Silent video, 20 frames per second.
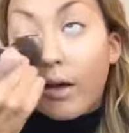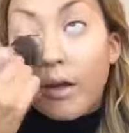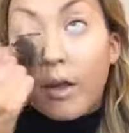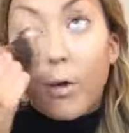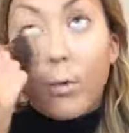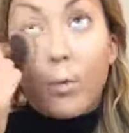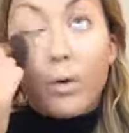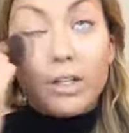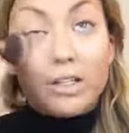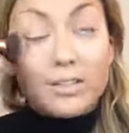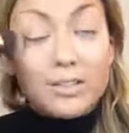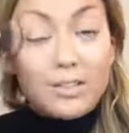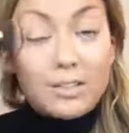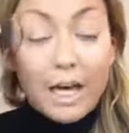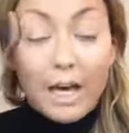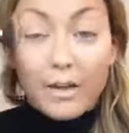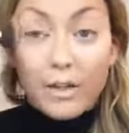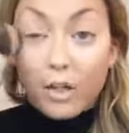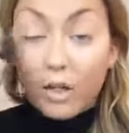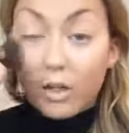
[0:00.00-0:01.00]
it would
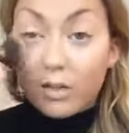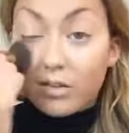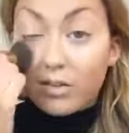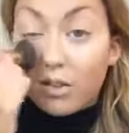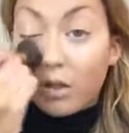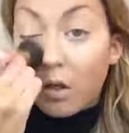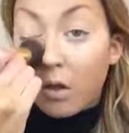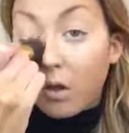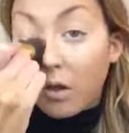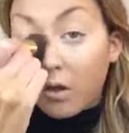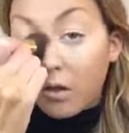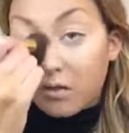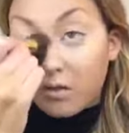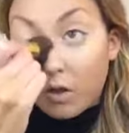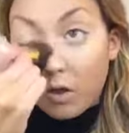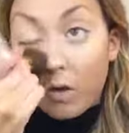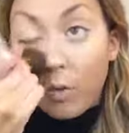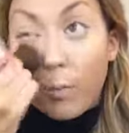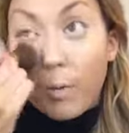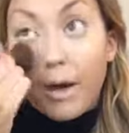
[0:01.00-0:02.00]
set your concealer in a
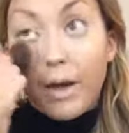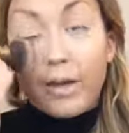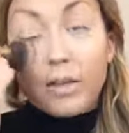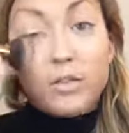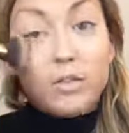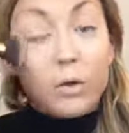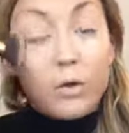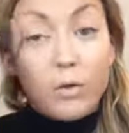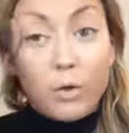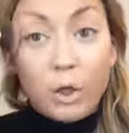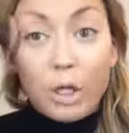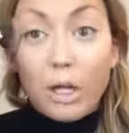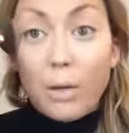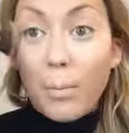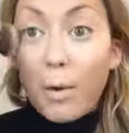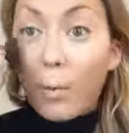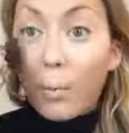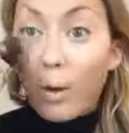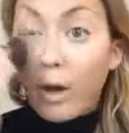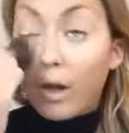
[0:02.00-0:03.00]
certain way. So if you
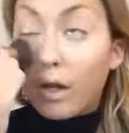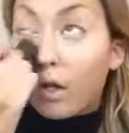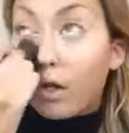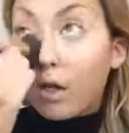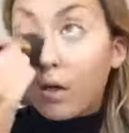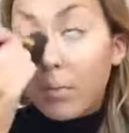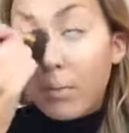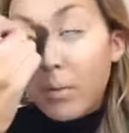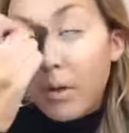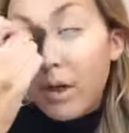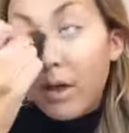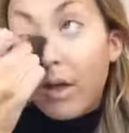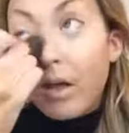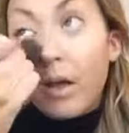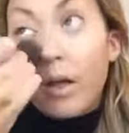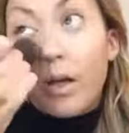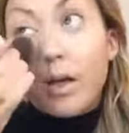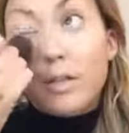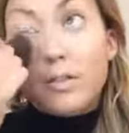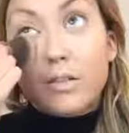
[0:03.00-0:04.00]
keep it random,
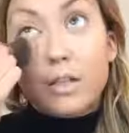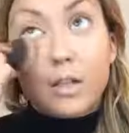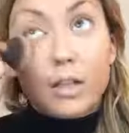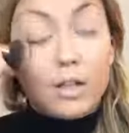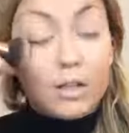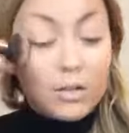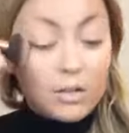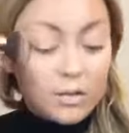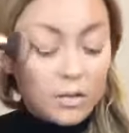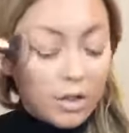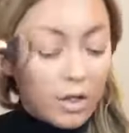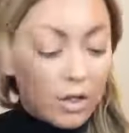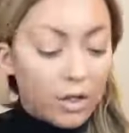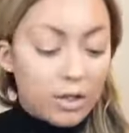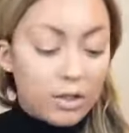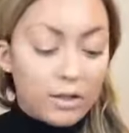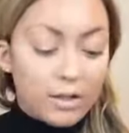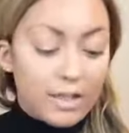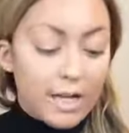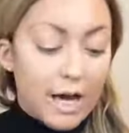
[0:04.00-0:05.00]
it's gonna
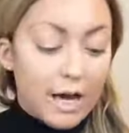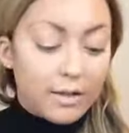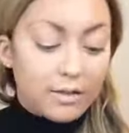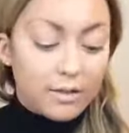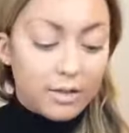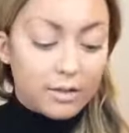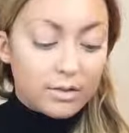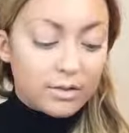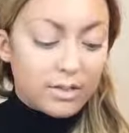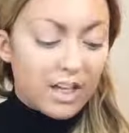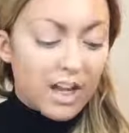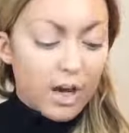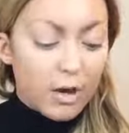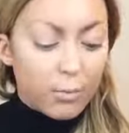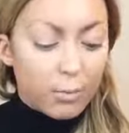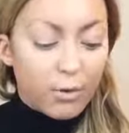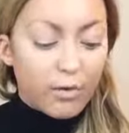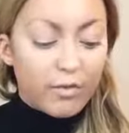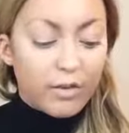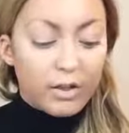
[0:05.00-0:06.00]

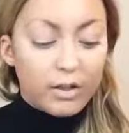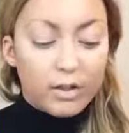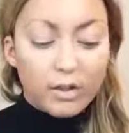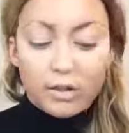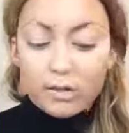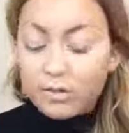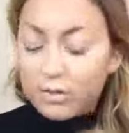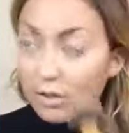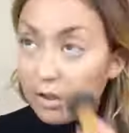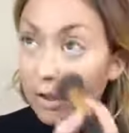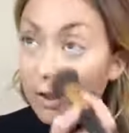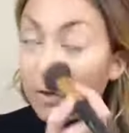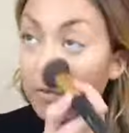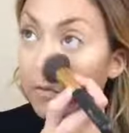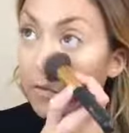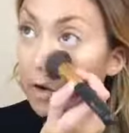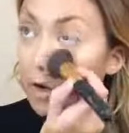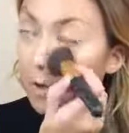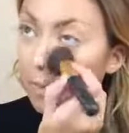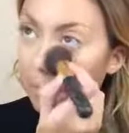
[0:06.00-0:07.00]
help prevent your concealer
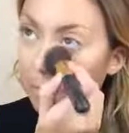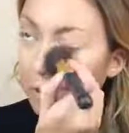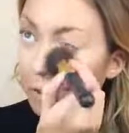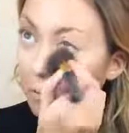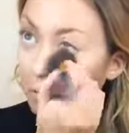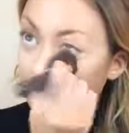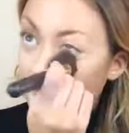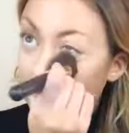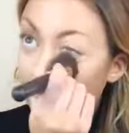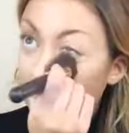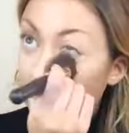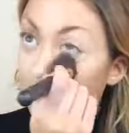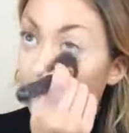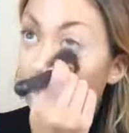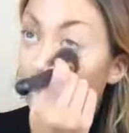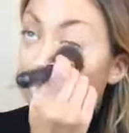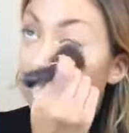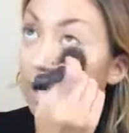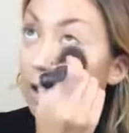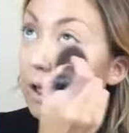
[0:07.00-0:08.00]
from creasing.
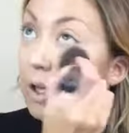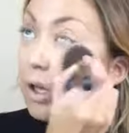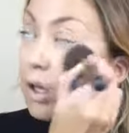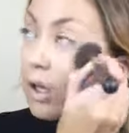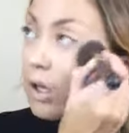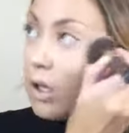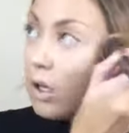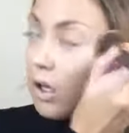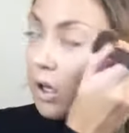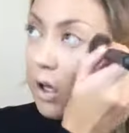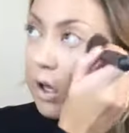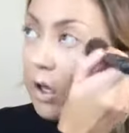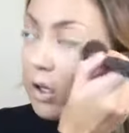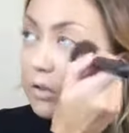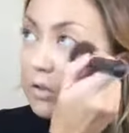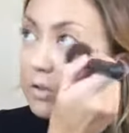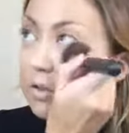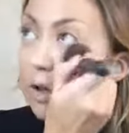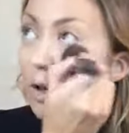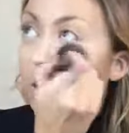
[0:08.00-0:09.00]

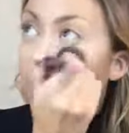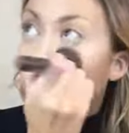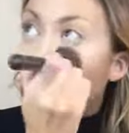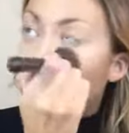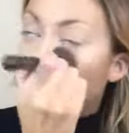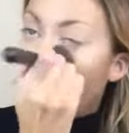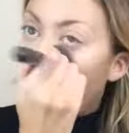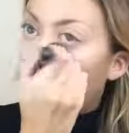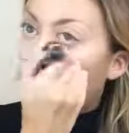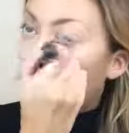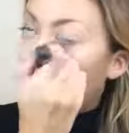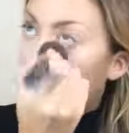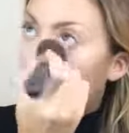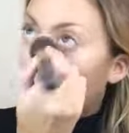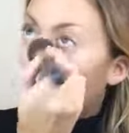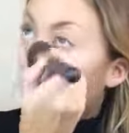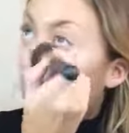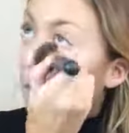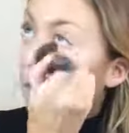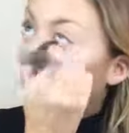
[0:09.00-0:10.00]
So
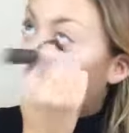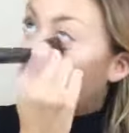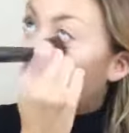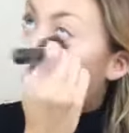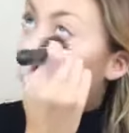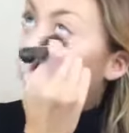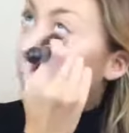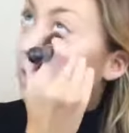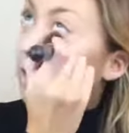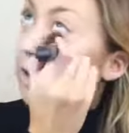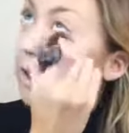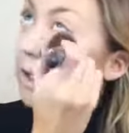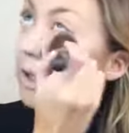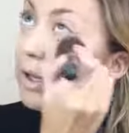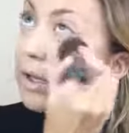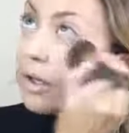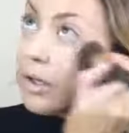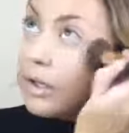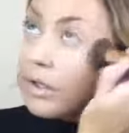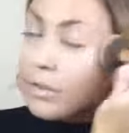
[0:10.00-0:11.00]
we're gonna go out and
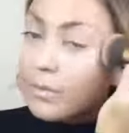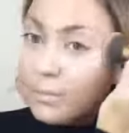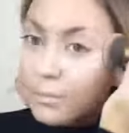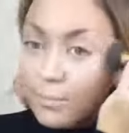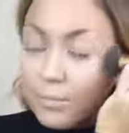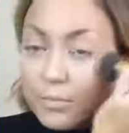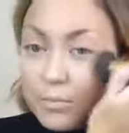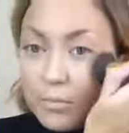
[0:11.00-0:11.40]
in.